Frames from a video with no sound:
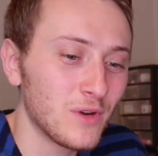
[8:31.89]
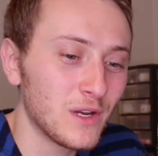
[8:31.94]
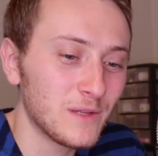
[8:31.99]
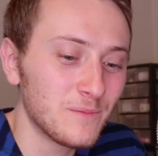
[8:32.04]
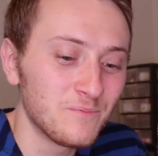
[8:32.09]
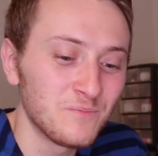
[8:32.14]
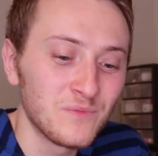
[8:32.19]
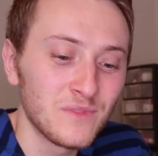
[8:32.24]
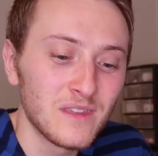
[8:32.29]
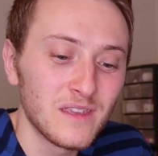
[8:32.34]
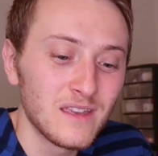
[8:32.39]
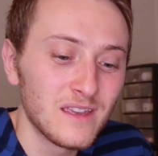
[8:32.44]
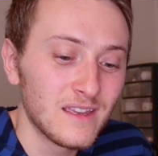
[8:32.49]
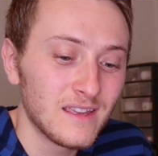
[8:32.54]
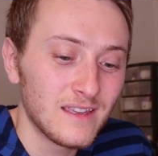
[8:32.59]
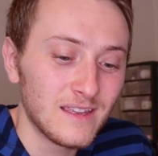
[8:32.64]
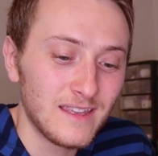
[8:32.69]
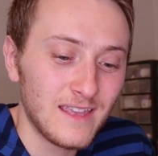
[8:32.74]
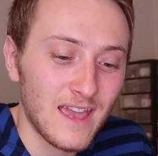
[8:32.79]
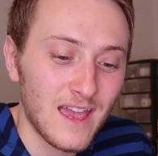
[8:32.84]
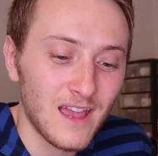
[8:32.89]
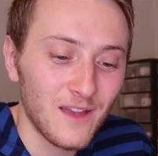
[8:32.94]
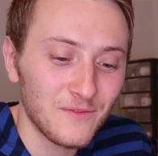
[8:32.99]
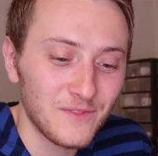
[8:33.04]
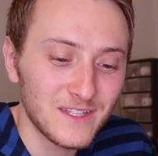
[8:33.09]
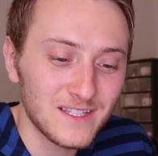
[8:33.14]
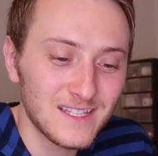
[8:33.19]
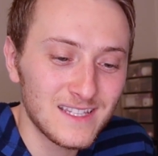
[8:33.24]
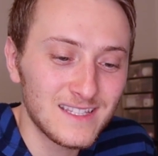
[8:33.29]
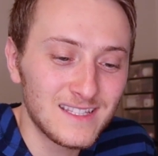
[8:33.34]
But yeah,
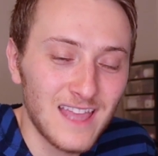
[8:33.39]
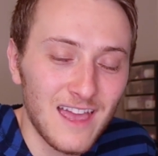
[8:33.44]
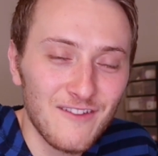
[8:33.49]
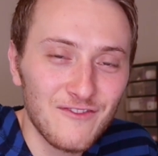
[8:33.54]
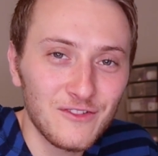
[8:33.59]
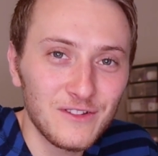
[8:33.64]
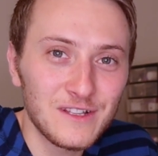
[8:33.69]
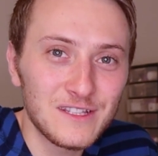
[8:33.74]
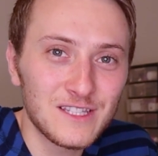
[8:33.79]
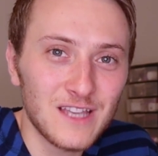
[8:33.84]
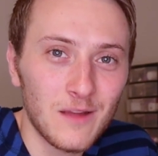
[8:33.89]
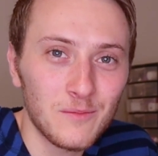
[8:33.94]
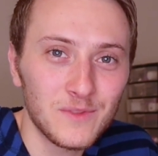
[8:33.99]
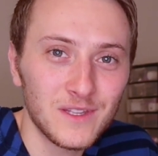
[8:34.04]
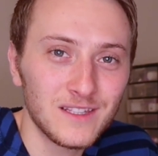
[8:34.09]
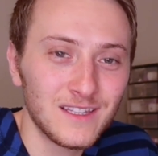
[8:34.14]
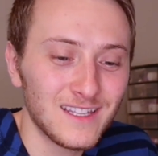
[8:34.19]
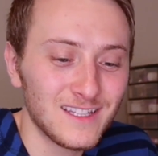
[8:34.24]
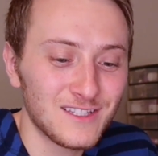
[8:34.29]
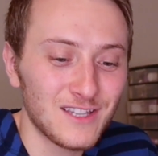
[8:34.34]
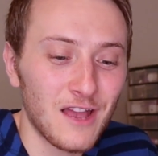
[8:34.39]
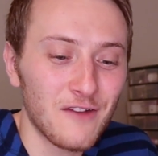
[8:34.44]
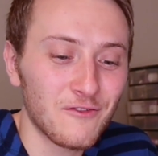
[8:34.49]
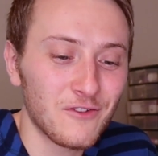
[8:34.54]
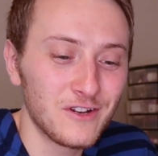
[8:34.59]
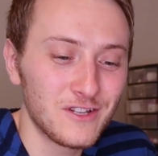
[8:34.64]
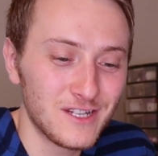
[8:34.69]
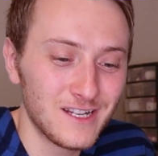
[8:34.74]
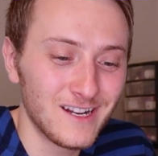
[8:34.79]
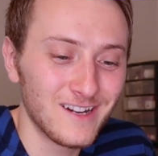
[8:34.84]
this is definitely something that
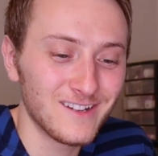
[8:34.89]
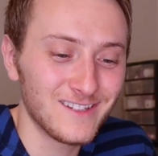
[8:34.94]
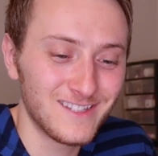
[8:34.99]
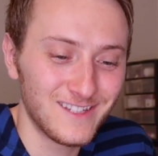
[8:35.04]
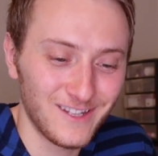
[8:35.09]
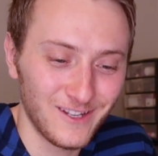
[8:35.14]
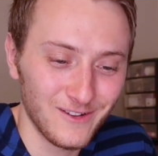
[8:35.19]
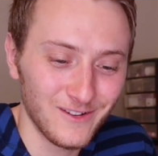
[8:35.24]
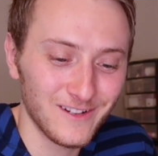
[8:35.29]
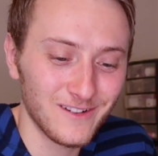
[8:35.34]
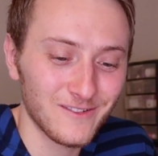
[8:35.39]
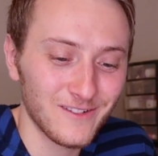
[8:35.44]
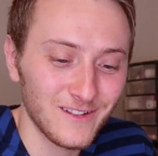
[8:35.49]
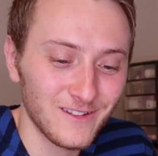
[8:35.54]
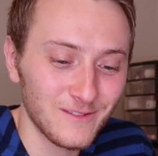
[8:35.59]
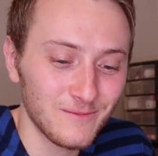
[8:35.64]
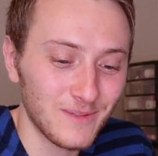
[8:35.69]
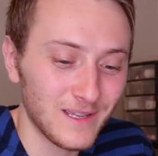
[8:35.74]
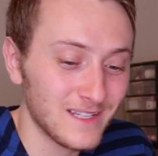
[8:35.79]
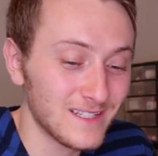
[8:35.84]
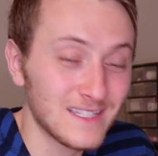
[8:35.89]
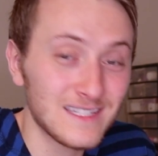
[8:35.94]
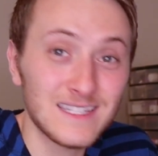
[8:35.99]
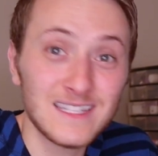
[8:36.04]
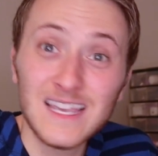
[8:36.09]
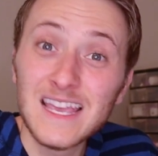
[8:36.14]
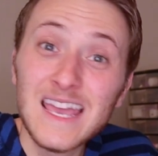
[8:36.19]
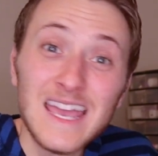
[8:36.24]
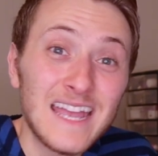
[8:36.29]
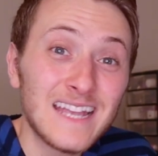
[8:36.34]
software engineers do on a regular basis.